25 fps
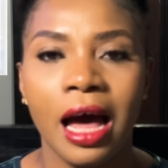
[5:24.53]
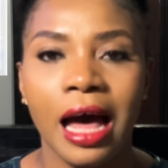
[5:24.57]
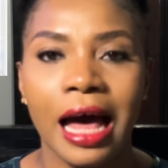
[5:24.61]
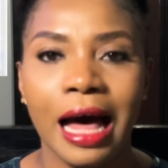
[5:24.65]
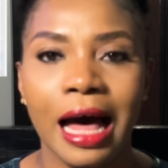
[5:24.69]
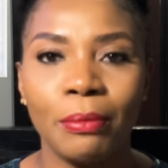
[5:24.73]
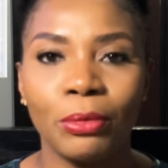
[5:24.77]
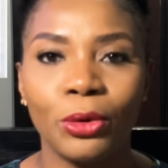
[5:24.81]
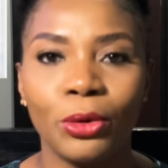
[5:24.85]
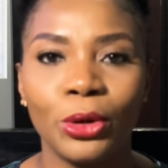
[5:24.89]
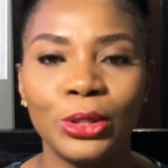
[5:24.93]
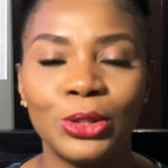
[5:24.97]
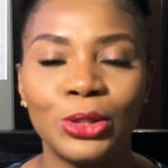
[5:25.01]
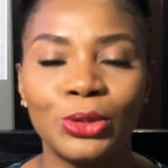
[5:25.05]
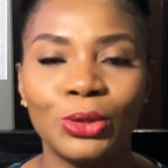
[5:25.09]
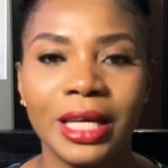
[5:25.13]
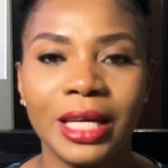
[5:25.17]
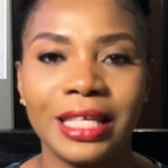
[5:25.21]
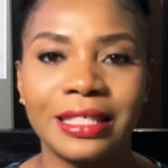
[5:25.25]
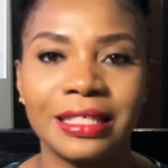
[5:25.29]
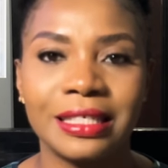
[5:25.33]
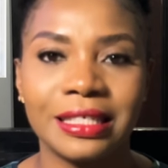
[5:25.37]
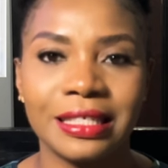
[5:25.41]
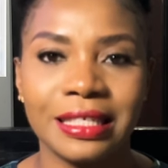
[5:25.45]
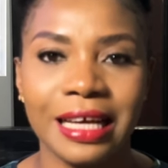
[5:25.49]
I'm going to
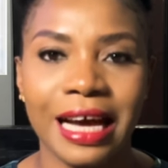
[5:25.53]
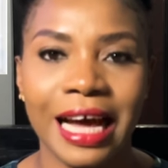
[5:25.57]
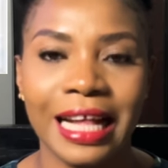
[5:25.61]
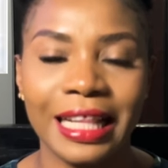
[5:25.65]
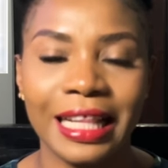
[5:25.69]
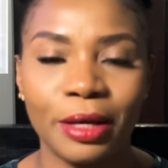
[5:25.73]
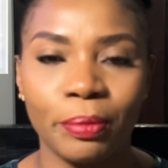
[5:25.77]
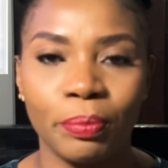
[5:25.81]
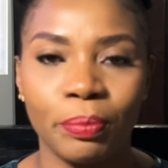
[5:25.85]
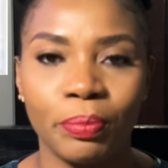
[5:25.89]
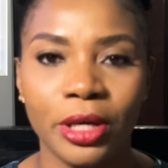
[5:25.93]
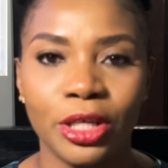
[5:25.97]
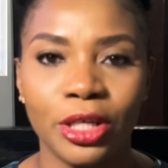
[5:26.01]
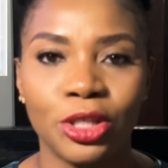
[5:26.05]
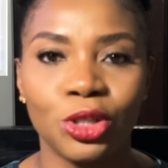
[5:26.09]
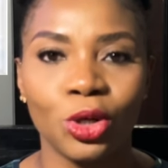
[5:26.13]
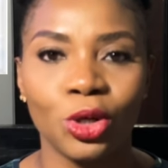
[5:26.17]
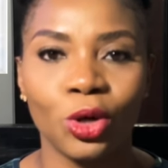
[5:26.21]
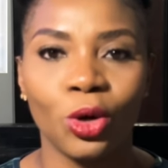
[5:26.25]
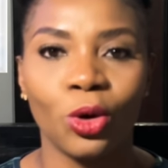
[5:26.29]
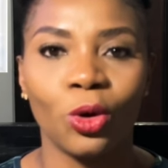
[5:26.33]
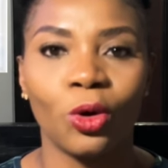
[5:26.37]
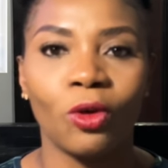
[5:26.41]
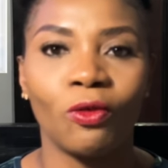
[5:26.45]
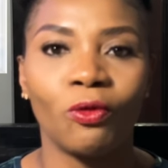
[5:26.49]
insert a
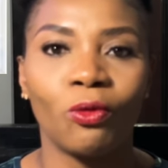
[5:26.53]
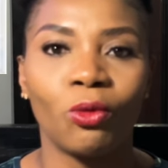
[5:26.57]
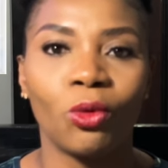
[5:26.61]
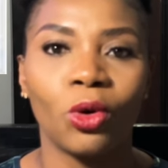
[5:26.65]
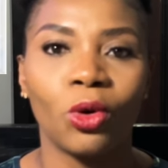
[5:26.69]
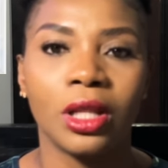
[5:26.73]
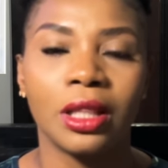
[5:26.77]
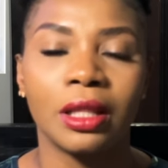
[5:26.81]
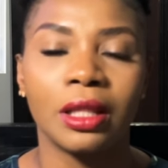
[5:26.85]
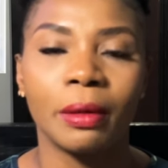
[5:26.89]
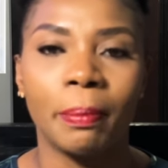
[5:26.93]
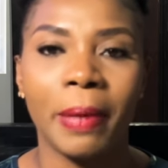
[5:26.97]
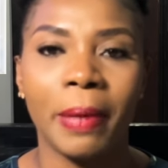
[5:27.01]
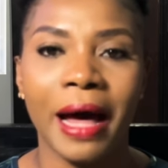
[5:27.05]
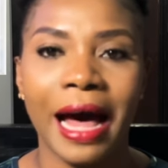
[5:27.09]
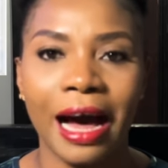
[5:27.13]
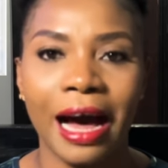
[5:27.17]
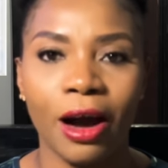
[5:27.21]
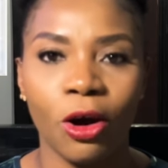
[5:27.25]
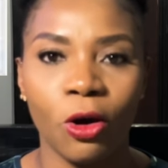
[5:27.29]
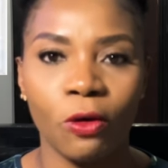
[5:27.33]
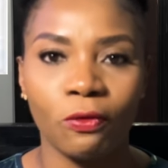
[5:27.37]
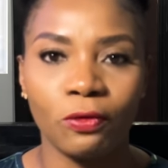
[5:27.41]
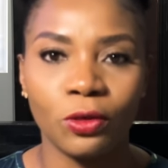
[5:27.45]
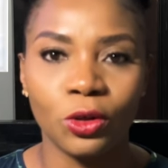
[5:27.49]
picture of what the
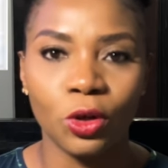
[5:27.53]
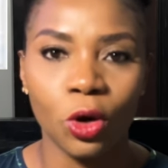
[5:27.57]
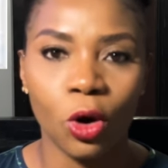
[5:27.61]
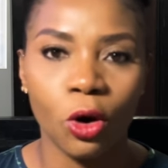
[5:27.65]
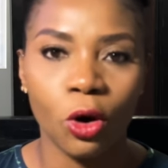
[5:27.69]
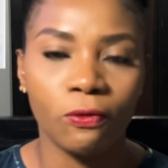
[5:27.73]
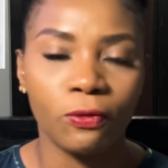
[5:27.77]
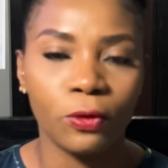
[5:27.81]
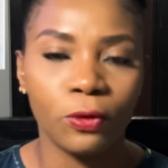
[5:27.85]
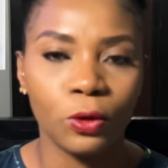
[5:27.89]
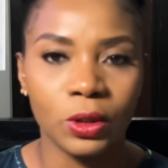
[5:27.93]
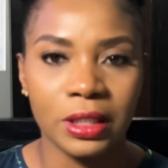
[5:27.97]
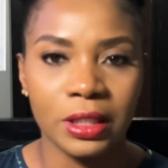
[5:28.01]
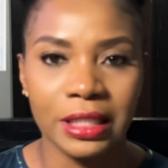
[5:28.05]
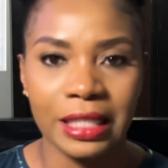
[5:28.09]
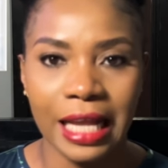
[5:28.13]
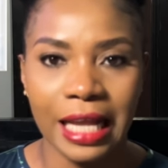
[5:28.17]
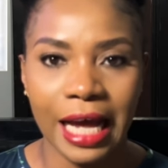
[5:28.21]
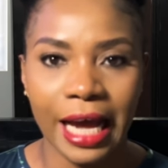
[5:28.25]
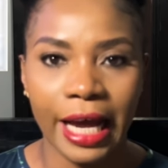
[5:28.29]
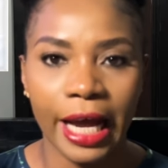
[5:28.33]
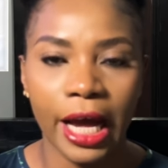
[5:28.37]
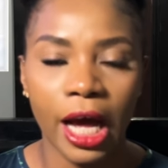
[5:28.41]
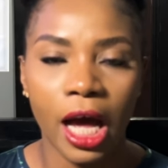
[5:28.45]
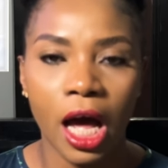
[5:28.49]
pack of Dove looks
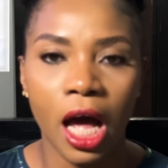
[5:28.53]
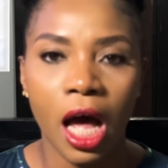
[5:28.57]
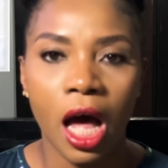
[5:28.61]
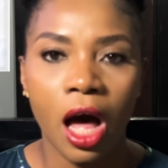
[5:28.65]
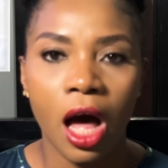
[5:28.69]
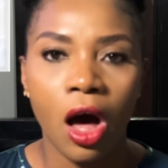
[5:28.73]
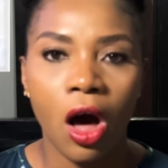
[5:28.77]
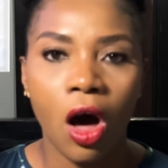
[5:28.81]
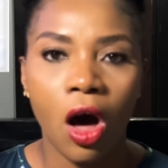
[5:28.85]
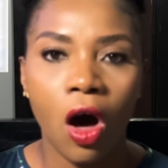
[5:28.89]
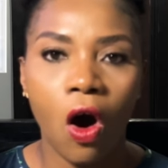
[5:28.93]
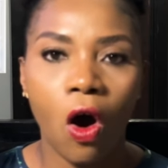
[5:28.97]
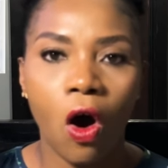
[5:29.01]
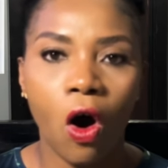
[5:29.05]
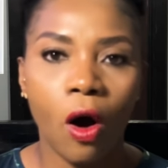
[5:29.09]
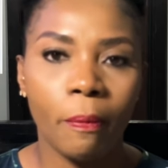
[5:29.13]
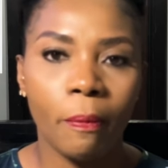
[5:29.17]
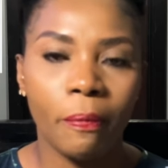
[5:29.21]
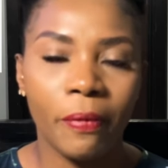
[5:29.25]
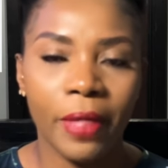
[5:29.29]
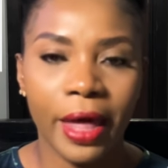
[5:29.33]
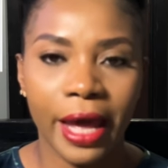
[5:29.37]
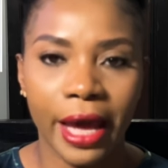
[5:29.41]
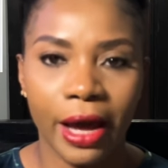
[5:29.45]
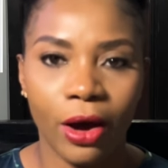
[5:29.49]
like
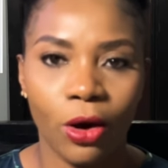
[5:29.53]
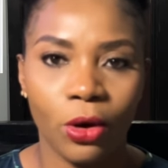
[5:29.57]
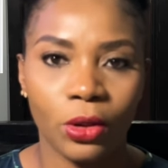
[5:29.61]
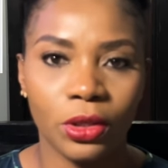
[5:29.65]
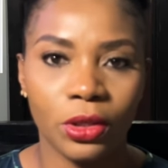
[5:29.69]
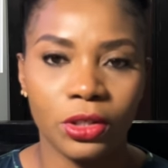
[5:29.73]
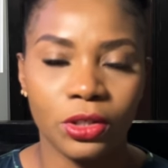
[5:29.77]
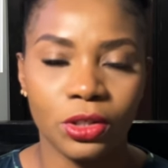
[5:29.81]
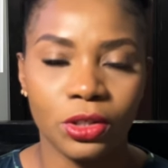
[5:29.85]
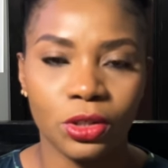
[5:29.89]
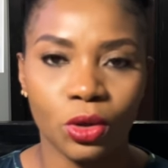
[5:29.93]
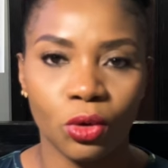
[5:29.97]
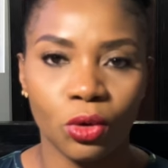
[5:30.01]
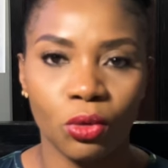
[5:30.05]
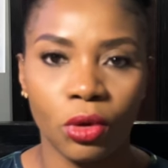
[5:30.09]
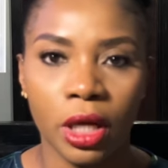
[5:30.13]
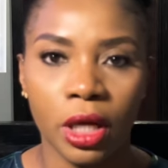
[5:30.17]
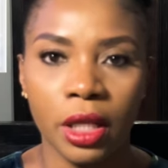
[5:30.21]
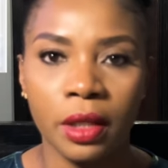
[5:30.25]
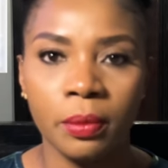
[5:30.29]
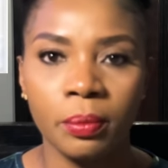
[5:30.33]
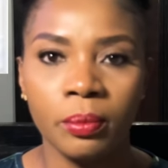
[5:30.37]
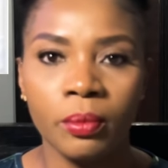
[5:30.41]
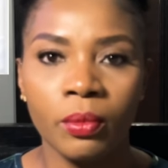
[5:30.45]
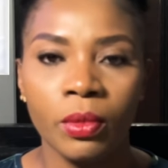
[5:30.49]
up there on the
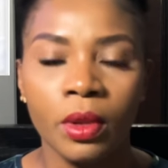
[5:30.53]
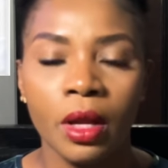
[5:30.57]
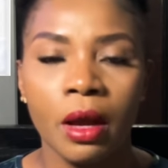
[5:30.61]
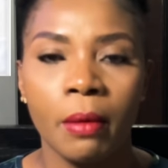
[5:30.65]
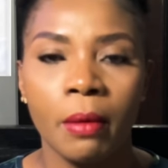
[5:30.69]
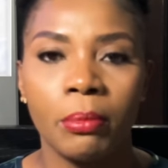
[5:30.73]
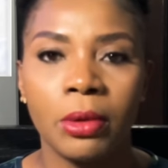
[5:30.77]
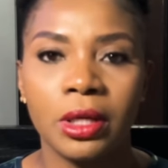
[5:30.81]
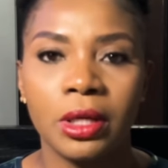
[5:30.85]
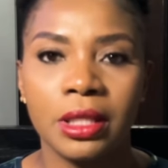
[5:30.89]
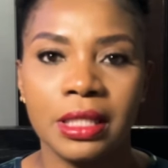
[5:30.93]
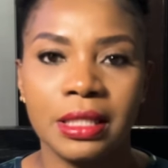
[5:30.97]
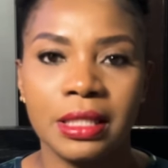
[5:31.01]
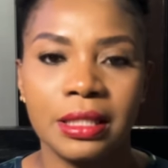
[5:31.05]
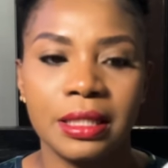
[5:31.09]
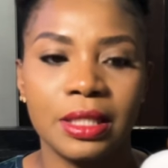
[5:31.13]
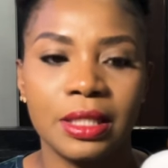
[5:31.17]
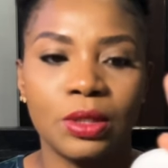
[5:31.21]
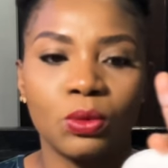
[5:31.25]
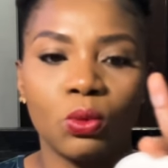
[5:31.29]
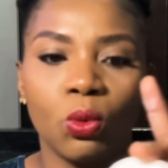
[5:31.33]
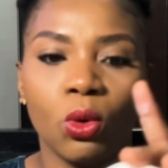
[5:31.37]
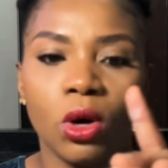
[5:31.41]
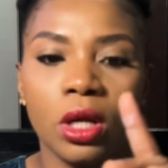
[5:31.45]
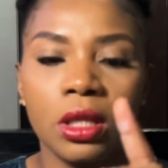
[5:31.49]
screen, but this
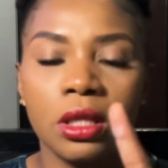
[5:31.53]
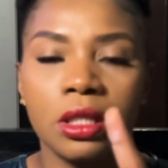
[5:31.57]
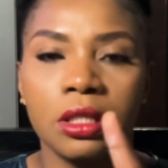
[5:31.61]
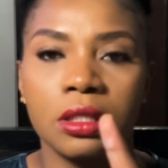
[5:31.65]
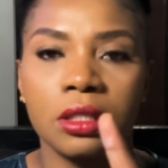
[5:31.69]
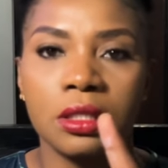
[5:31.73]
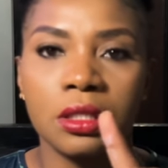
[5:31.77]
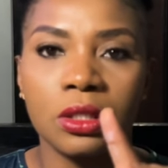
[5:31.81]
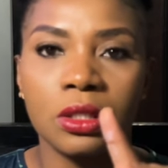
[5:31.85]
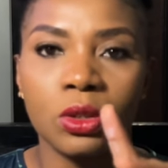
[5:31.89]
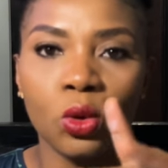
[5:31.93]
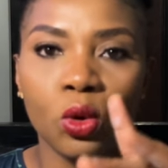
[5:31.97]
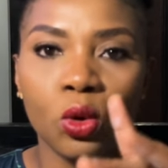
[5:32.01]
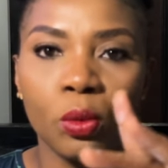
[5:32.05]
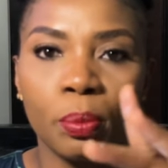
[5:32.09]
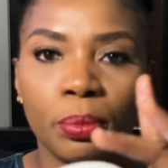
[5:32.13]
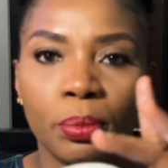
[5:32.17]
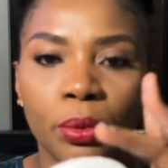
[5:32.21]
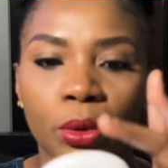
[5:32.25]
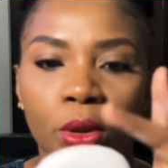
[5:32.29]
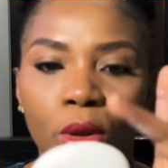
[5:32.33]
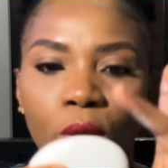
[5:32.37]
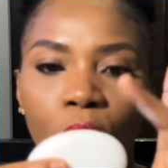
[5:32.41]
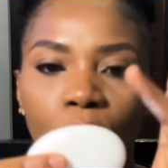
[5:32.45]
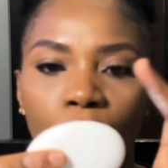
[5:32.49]
is what the soap
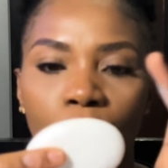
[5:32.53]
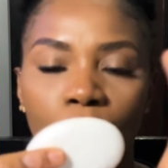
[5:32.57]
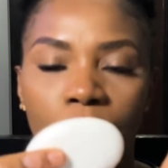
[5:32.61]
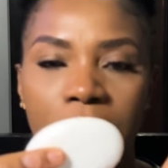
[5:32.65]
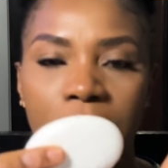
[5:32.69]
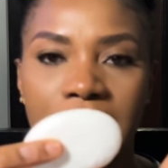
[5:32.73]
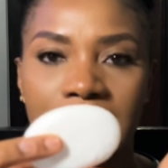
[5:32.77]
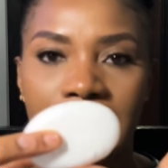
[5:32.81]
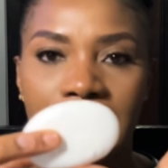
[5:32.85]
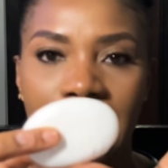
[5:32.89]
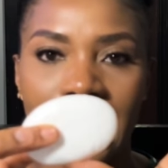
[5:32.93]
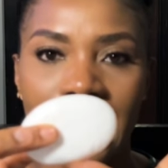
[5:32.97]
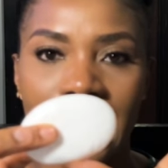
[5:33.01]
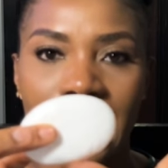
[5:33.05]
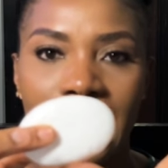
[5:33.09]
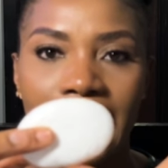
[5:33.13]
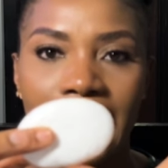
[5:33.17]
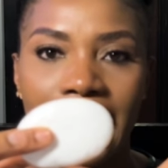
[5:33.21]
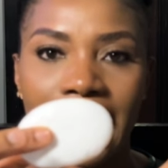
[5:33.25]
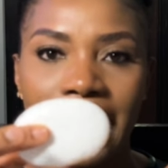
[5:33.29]
looks like.